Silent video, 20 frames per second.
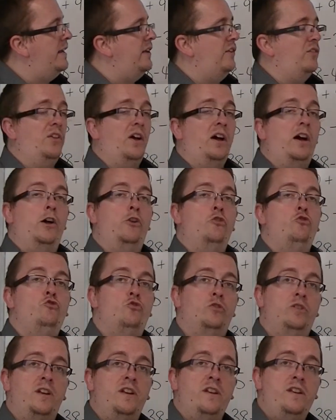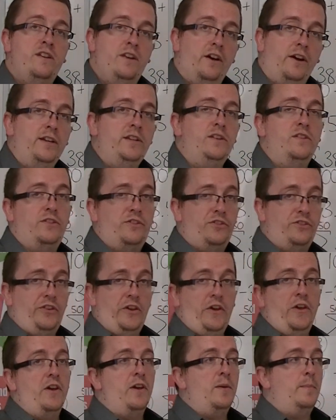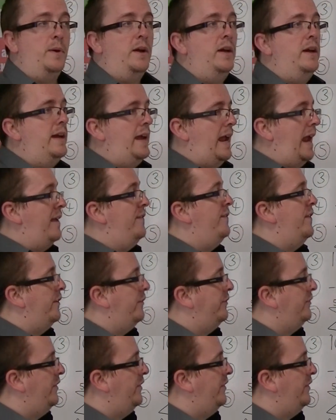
is the 109th term in this